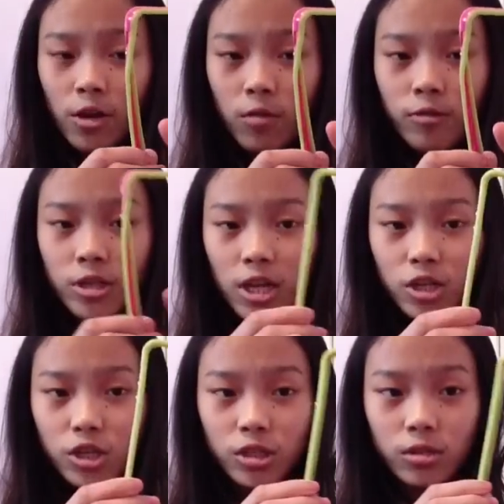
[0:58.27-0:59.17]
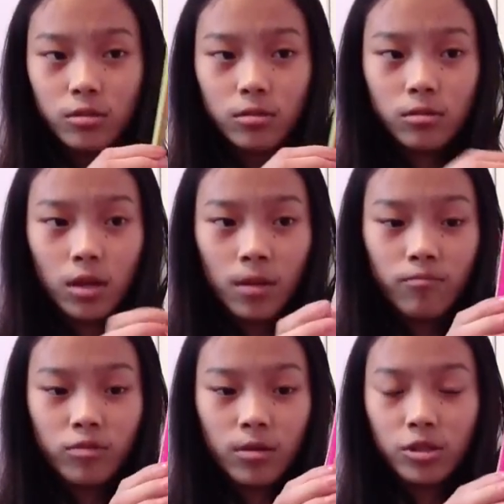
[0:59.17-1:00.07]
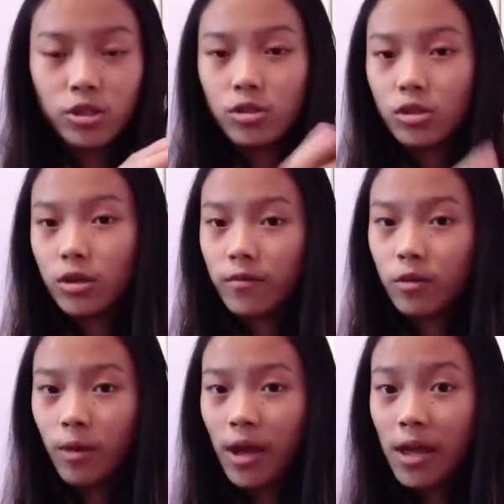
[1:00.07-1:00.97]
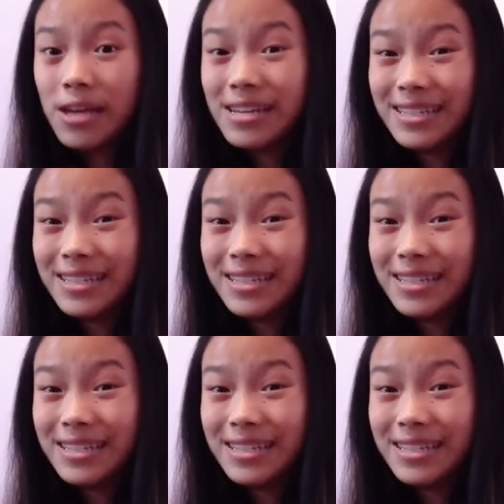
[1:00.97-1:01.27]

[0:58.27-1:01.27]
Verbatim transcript: no protection. I'm probably just gonna give it away.